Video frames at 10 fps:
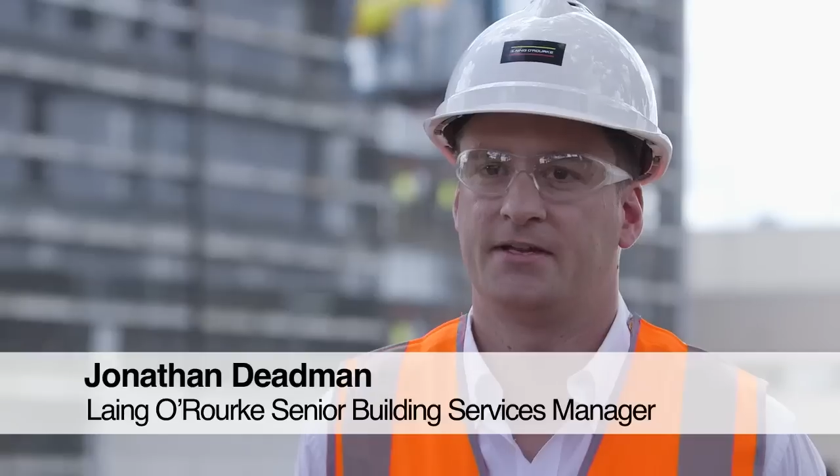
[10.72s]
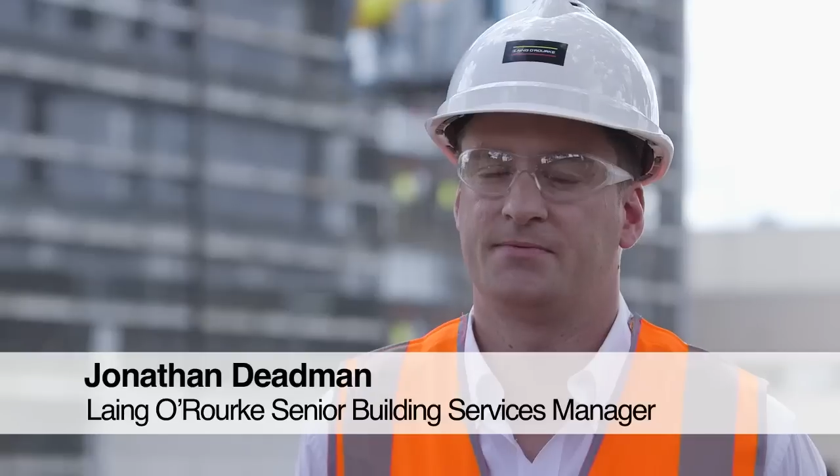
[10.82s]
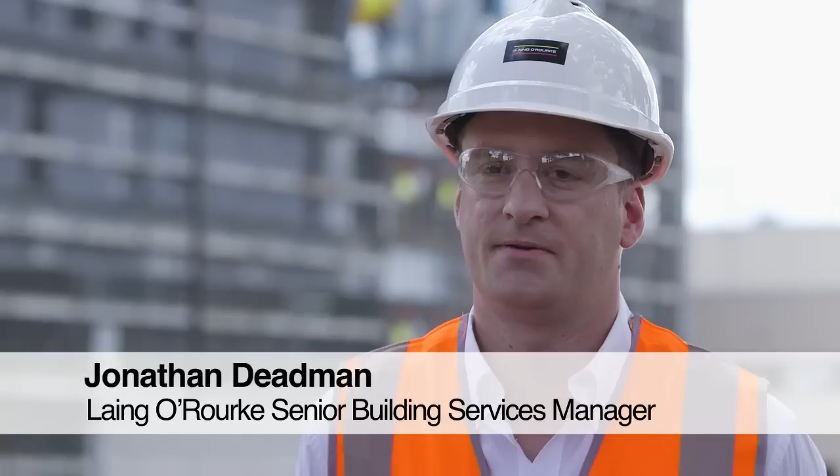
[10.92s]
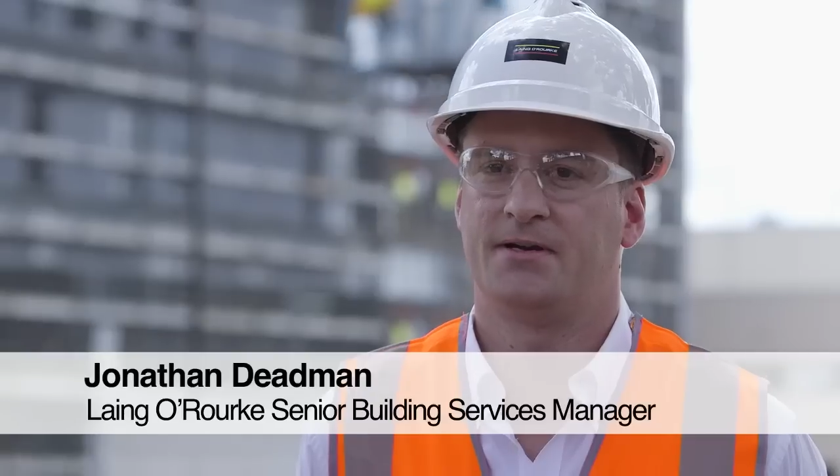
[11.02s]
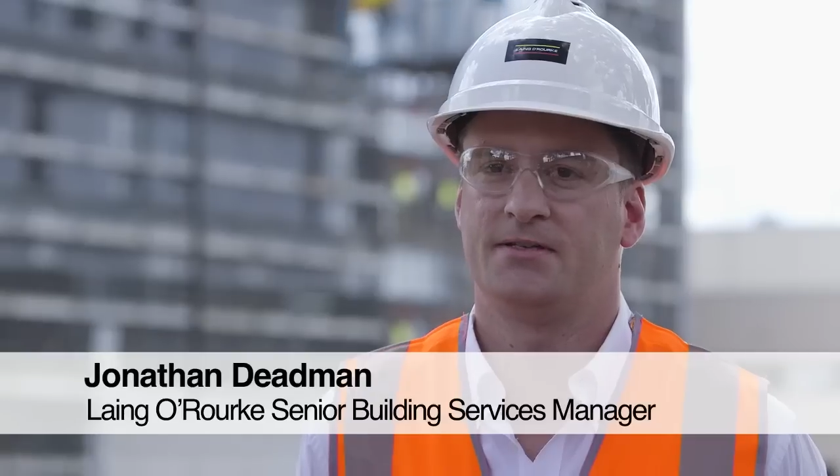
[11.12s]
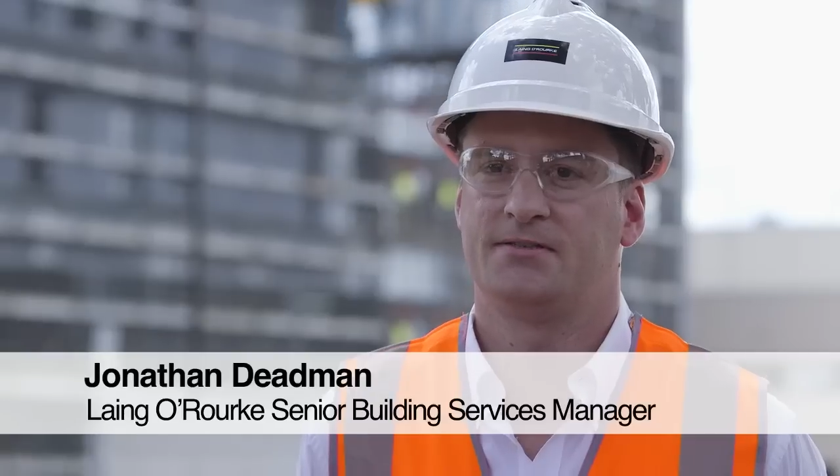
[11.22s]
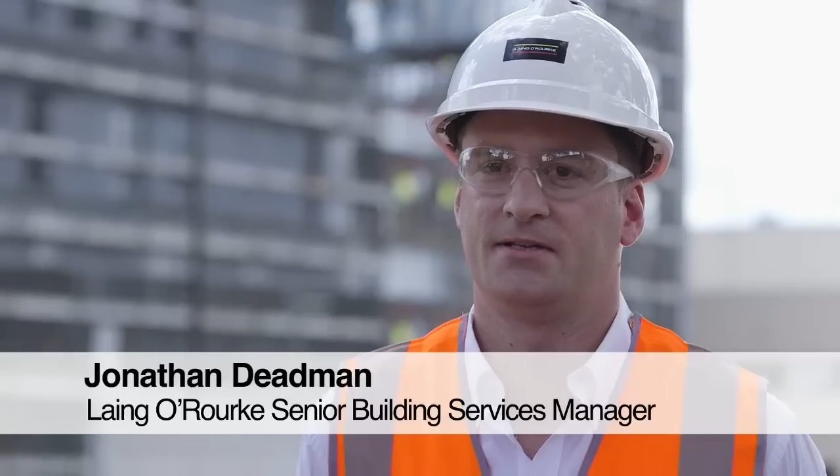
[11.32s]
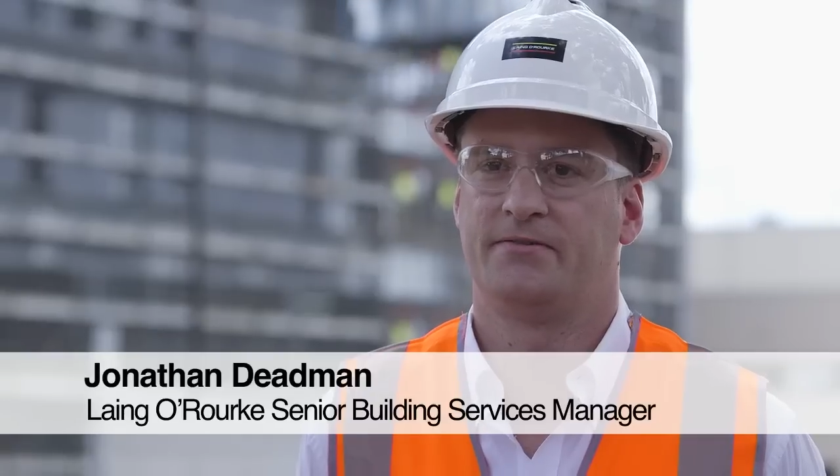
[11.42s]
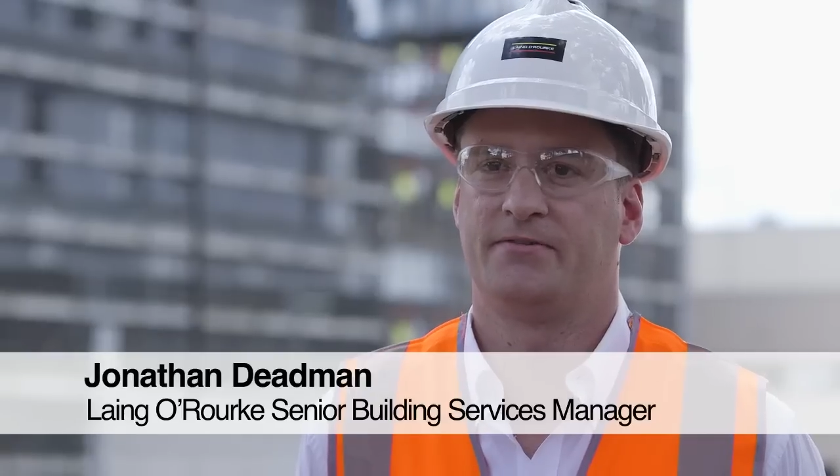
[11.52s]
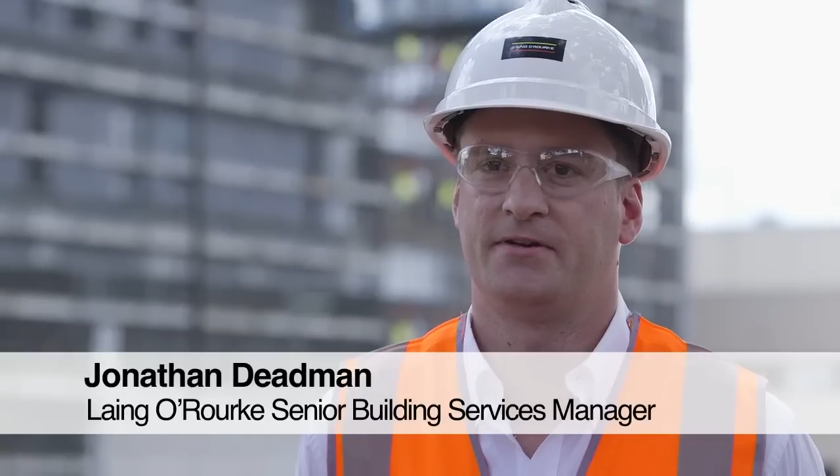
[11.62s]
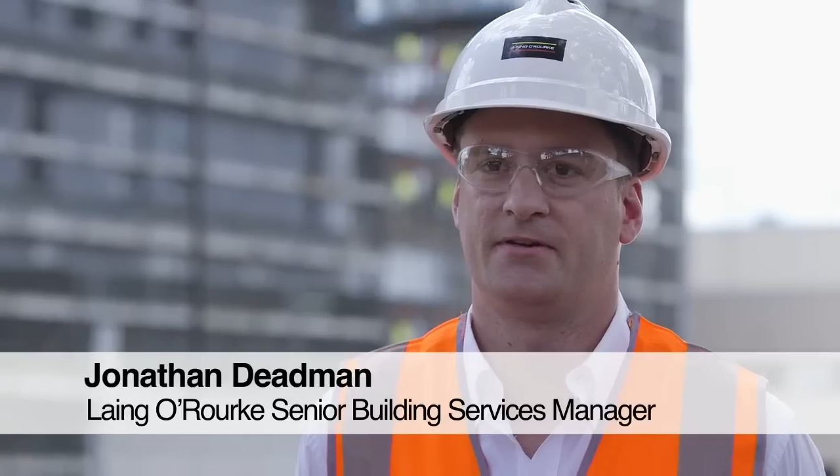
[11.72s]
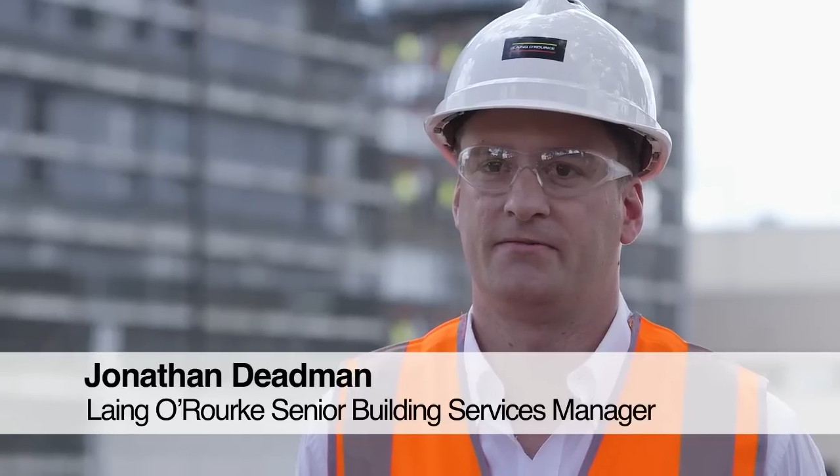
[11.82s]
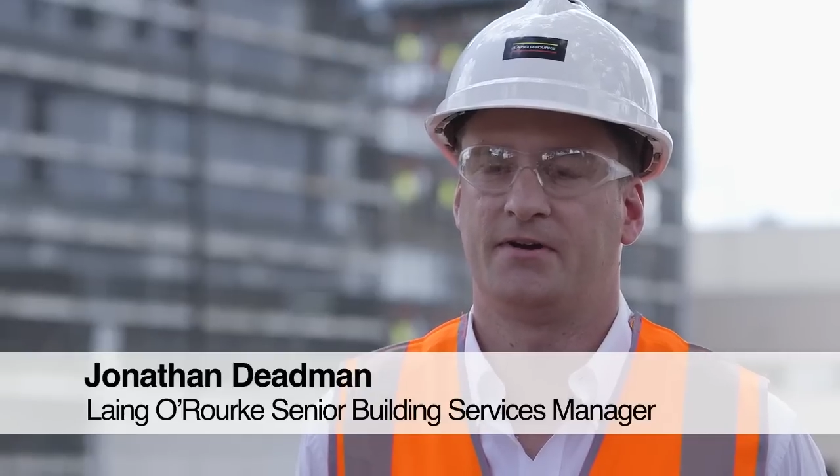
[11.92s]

enterprise delivering a